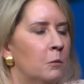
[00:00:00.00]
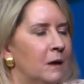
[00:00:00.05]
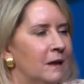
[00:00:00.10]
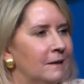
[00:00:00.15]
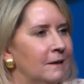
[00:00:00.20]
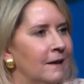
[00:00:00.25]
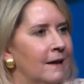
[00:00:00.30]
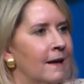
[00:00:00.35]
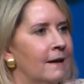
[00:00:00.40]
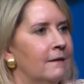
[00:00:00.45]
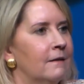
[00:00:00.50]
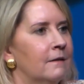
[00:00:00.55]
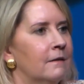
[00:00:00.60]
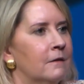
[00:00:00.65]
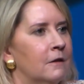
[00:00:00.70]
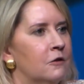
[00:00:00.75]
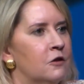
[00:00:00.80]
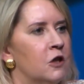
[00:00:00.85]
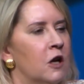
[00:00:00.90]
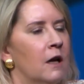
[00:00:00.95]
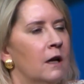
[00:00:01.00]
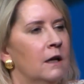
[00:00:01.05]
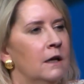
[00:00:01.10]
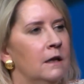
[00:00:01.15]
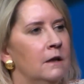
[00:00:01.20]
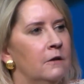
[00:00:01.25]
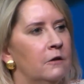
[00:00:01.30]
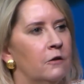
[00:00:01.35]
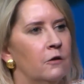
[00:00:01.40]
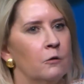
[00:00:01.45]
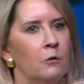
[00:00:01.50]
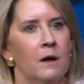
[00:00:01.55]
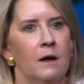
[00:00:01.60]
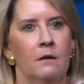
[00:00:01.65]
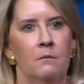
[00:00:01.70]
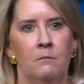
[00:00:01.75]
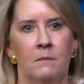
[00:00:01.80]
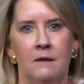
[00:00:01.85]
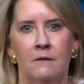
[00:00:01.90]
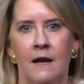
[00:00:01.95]
we let the Chinese
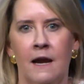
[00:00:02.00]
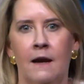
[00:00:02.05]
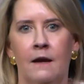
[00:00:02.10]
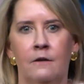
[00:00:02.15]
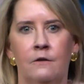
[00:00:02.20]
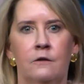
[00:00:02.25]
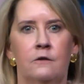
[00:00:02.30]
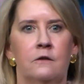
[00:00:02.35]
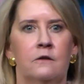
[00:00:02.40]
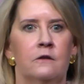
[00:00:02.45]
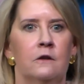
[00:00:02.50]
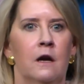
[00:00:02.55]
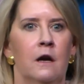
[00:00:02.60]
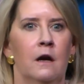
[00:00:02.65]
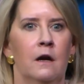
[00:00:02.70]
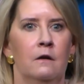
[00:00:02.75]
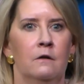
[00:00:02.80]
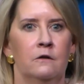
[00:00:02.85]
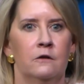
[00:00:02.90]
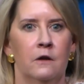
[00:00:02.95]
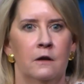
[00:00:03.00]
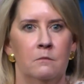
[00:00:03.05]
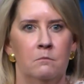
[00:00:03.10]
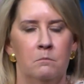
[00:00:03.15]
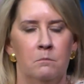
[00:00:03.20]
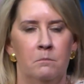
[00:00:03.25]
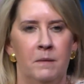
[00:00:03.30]
threat metastasize and